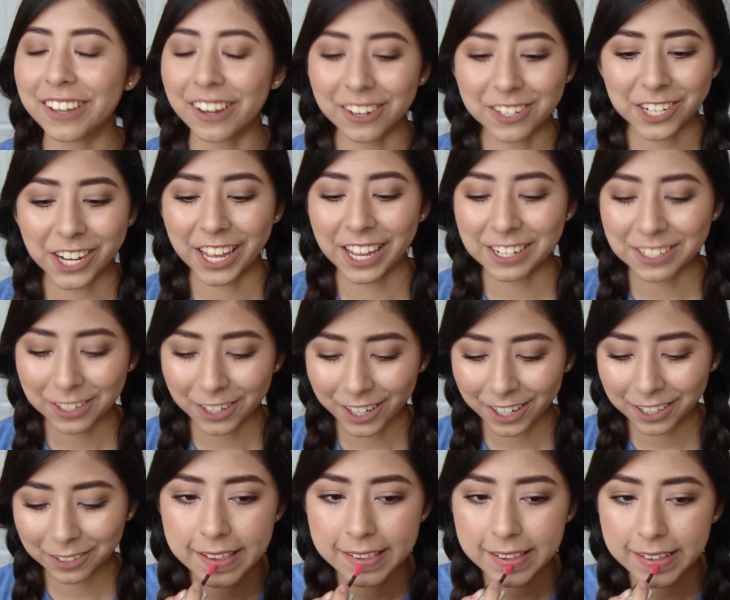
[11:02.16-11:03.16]
Gosh, I can't
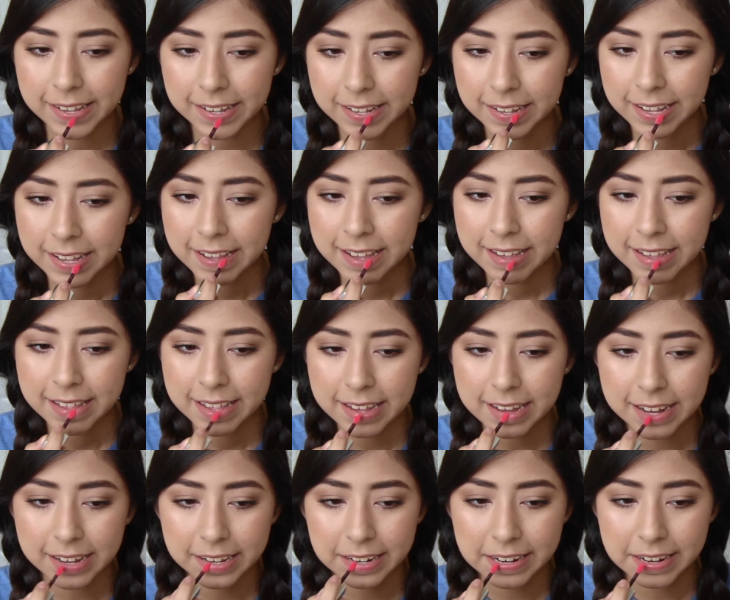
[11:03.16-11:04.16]
talk. So
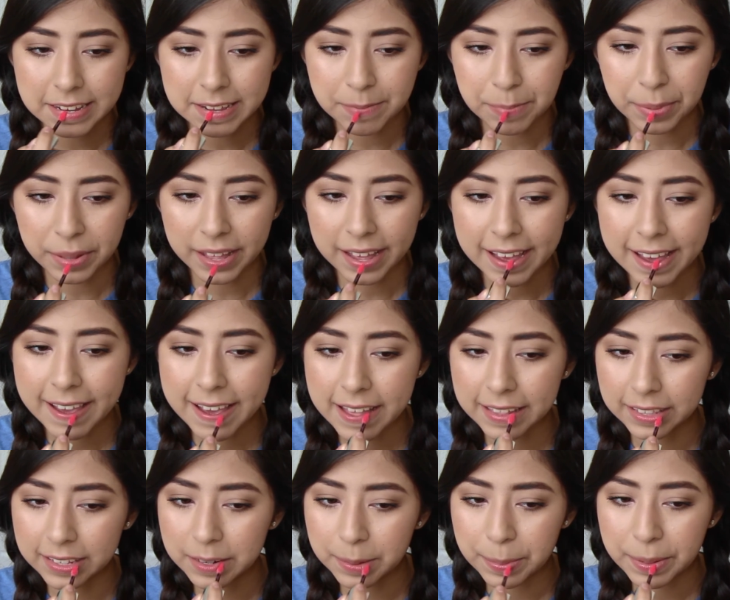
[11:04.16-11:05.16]
I'll just apply a
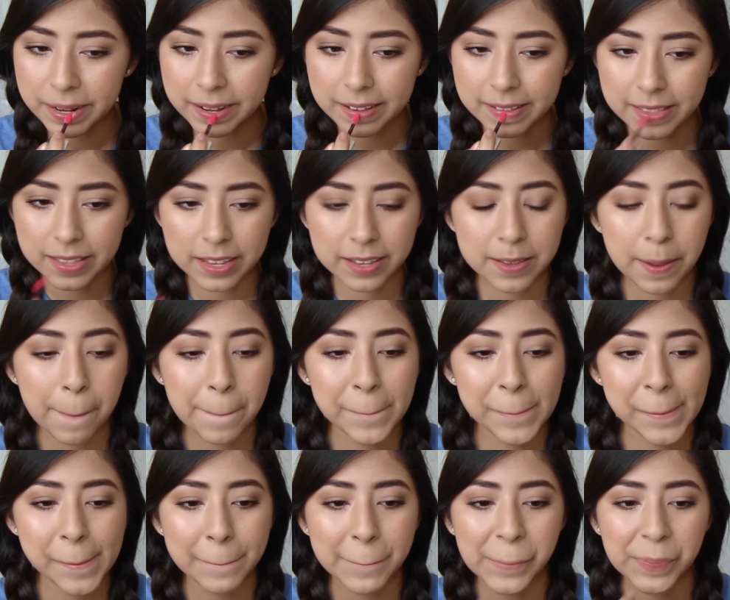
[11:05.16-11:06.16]
little bit of this
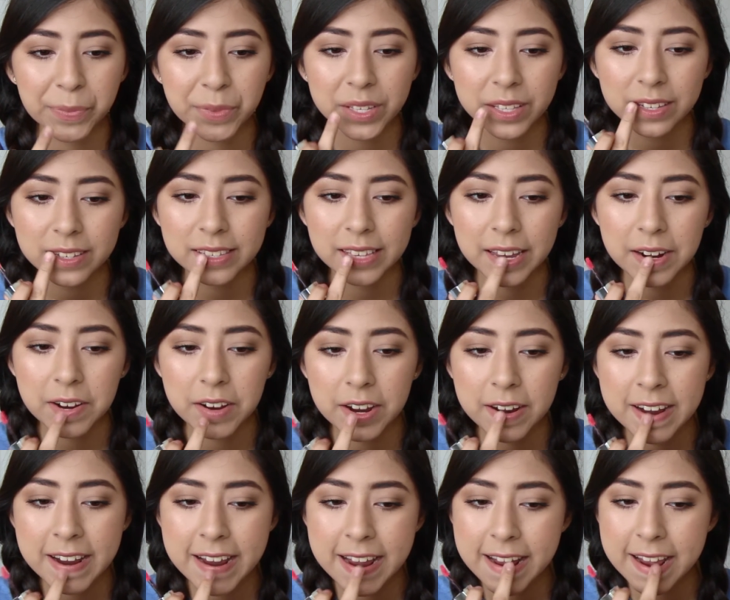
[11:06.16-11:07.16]
to the center
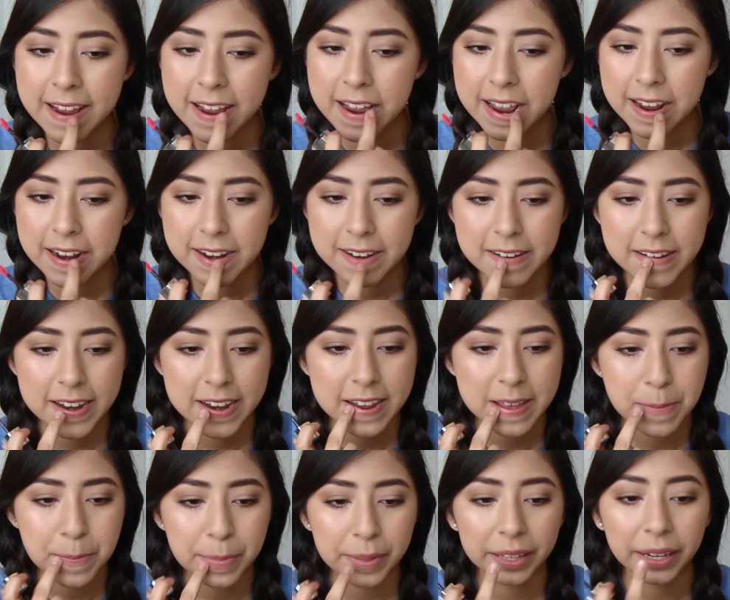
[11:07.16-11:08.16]

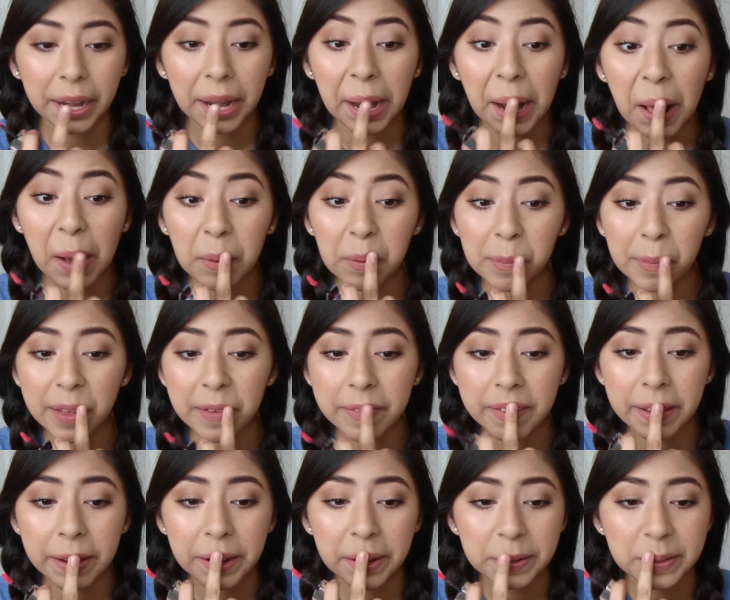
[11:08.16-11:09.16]
and blend it out with my
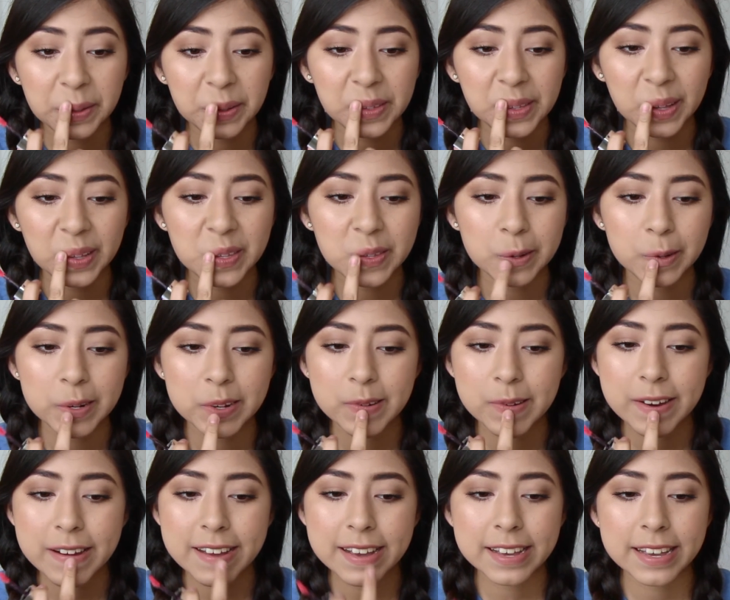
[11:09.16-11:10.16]
fingers so it's not so
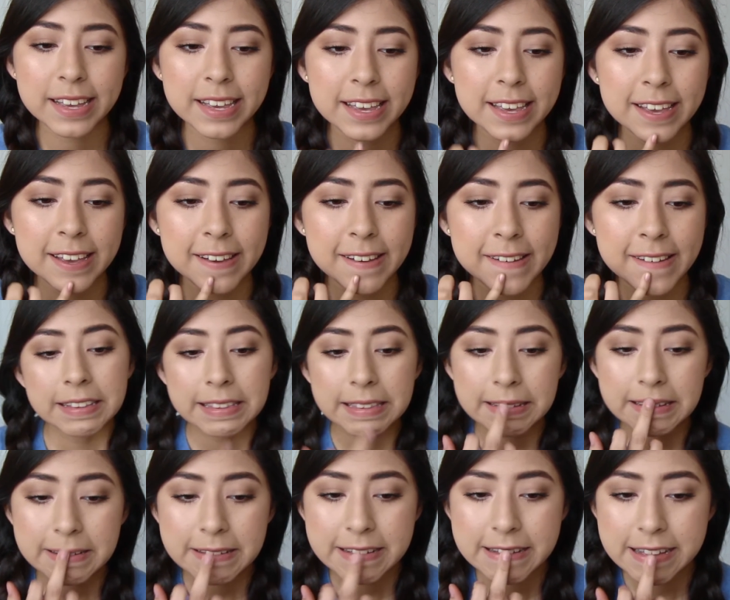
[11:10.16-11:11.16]
drying.
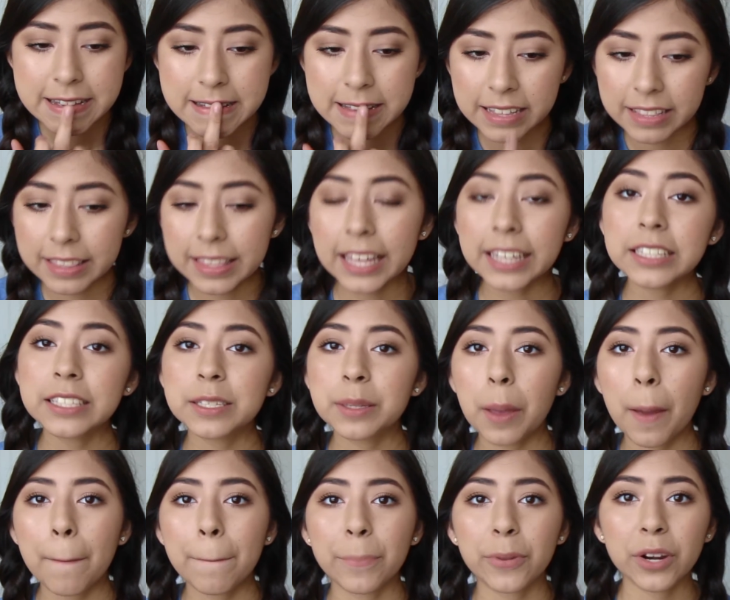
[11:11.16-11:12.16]
So that's
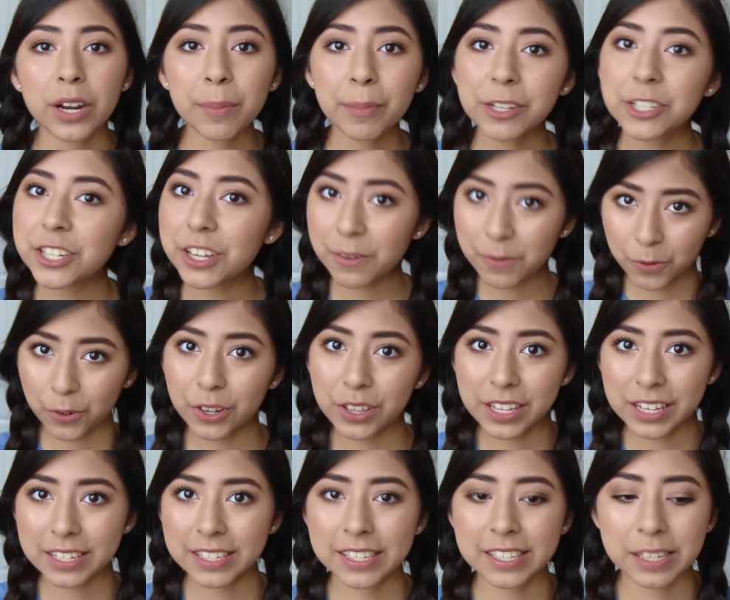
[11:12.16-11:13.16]
pretty much it for
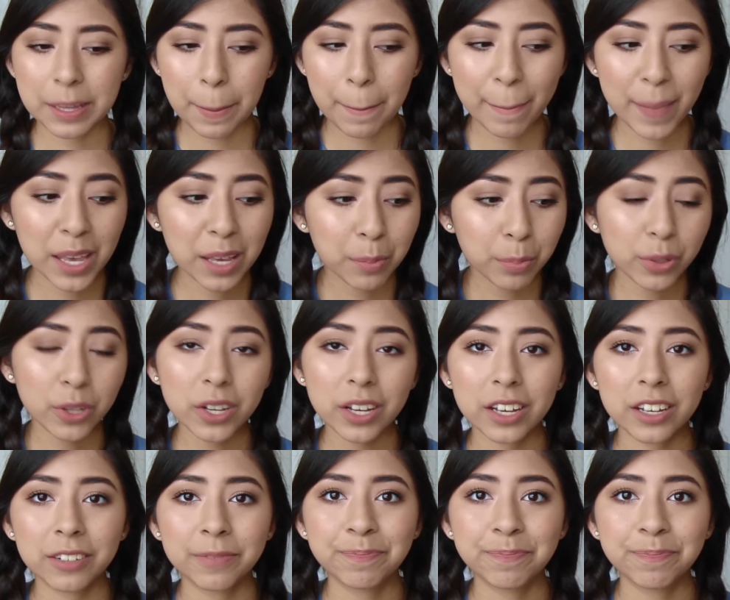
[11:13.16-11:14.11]
this makeup look.